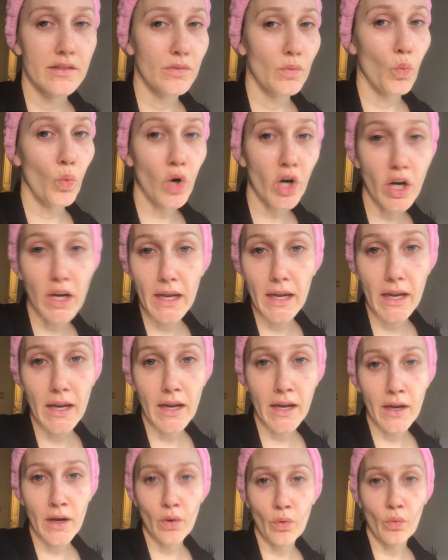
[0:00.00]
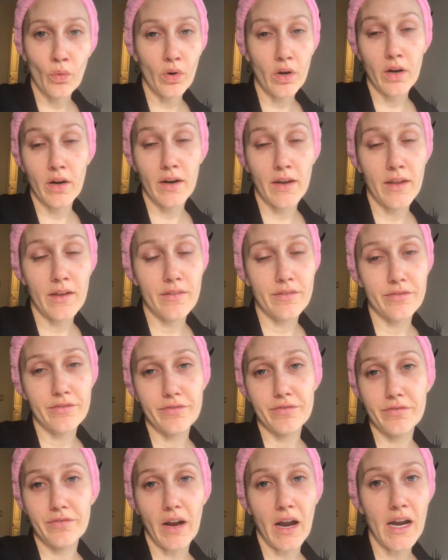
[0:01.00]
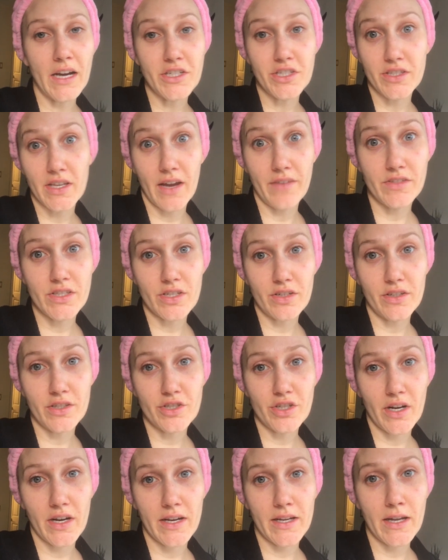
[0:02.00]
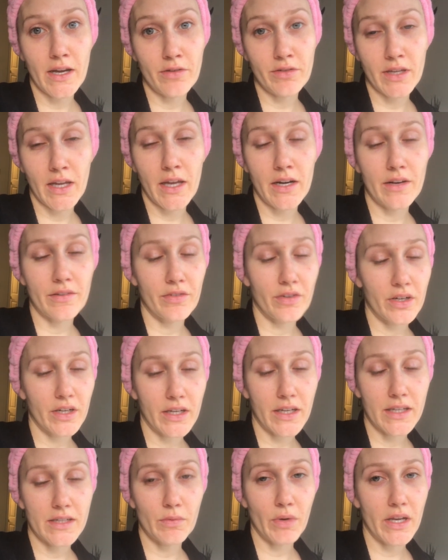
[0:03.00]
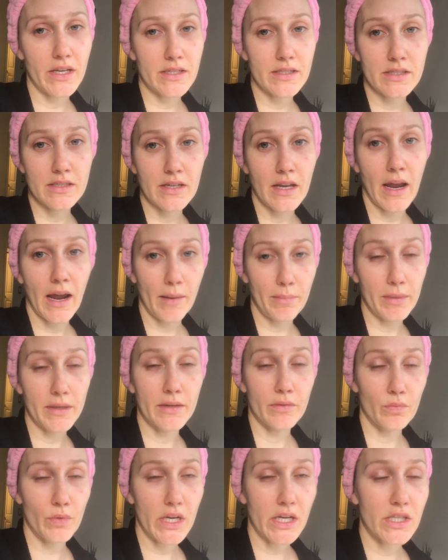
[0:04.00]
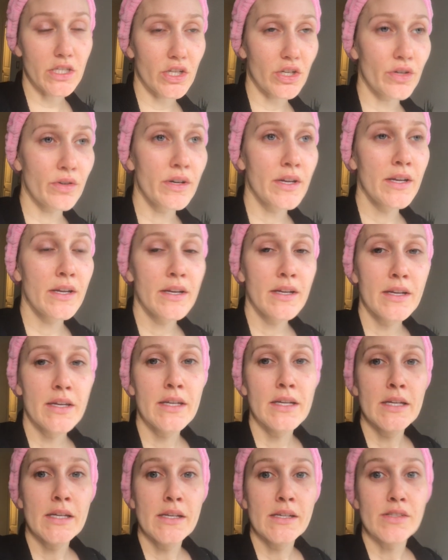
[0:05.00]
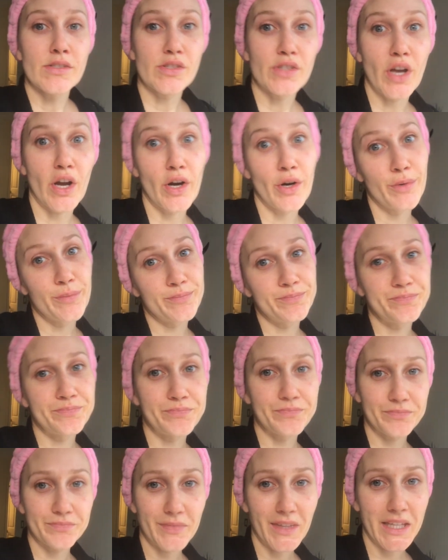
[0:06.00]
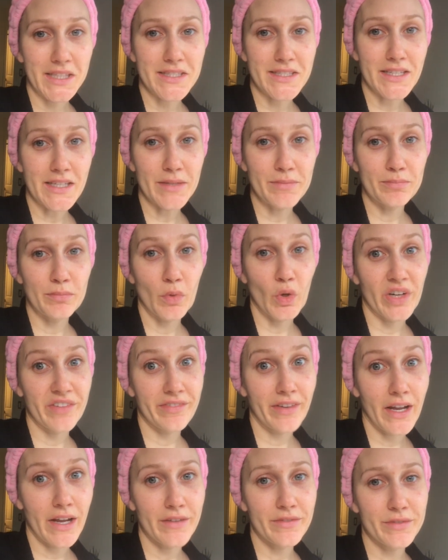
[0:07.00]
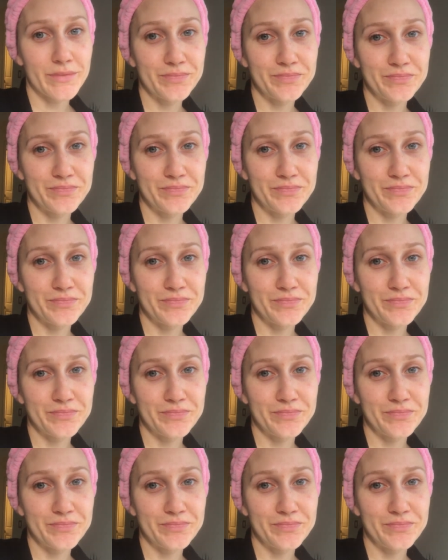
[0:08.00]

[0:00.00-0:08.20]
working or if I just haven't started drying out yet. I've heard it can happen in week 2. So let's see, morning 5.